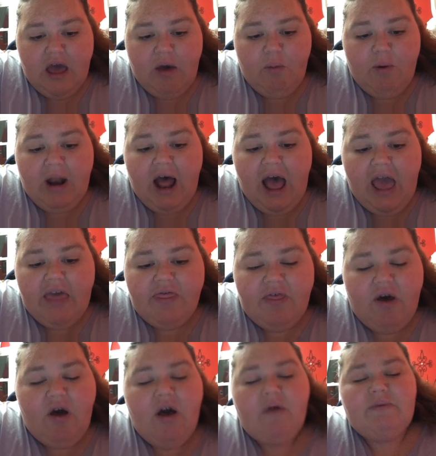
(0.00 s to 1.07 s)
what I
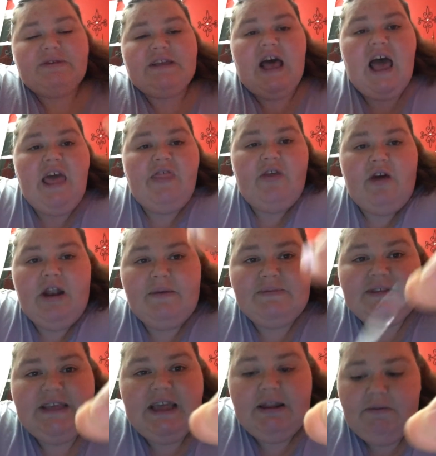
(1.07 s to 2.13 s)
thought was, I thought I
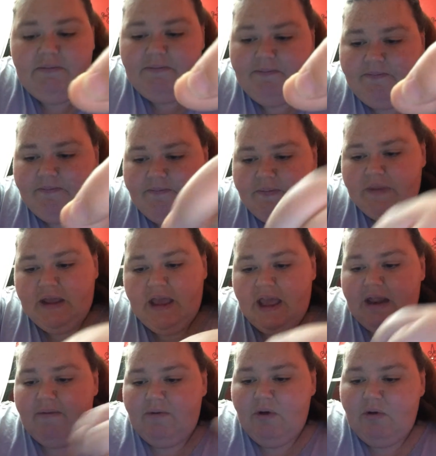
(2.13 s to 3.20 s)
was getting, I
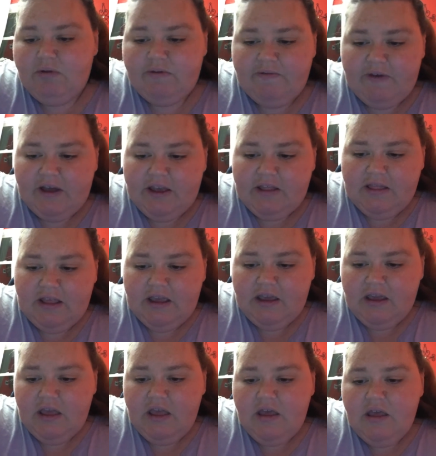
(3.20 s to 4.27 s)
can't even hold the fucking thing.
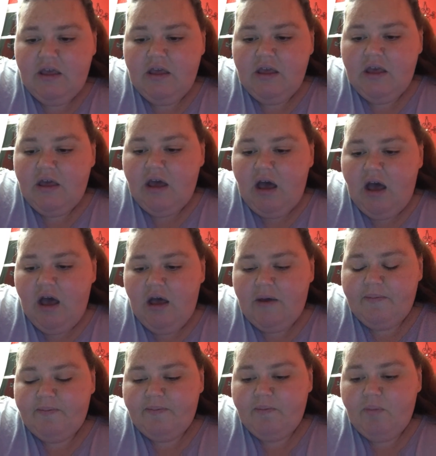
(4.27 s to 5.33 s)

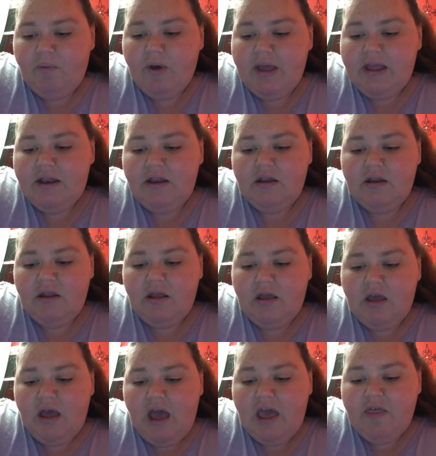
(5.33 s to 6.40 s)
Um, what
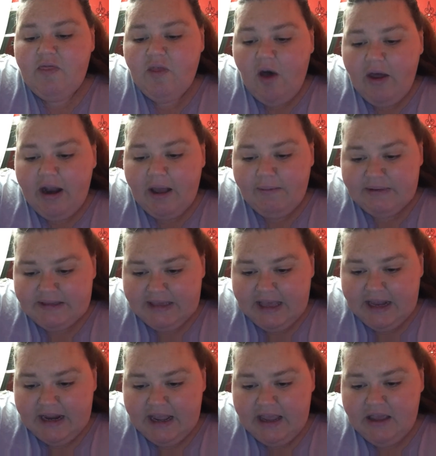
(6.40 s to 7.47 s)
I thought I was
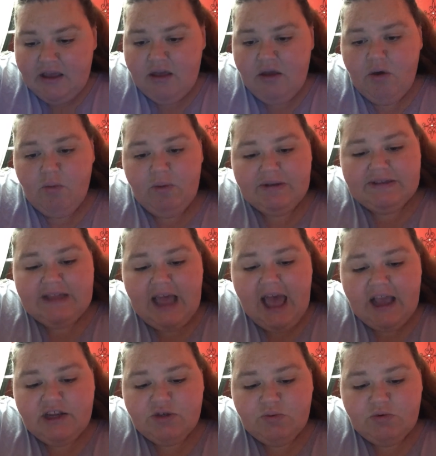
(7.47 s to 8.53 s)
getting was the
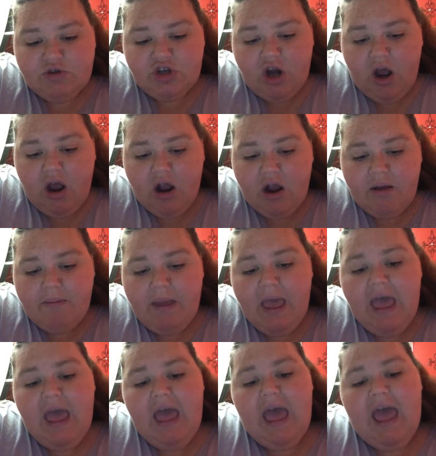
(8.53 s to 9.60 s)
actual charm,
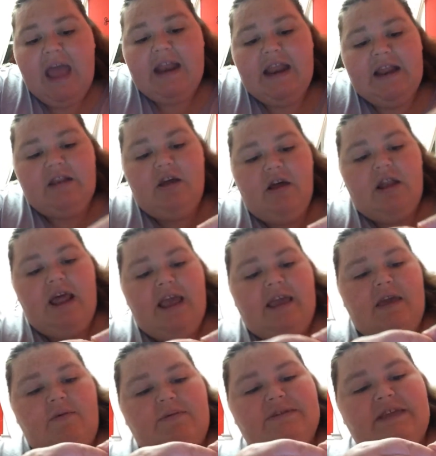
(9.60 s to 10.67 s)
and it looked like
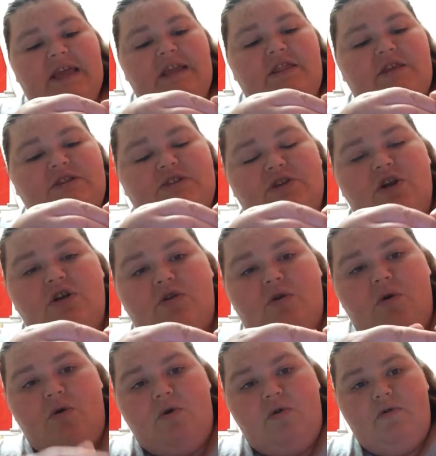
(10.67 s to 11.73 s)
it was in the
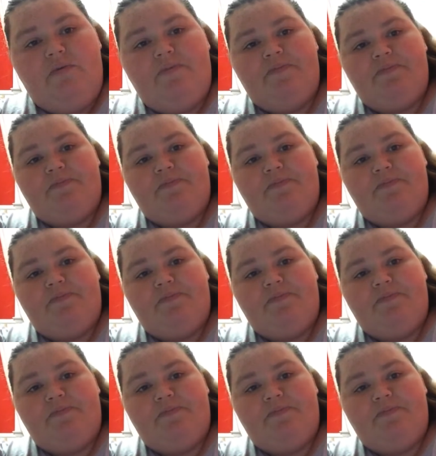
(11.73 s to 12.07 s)
circle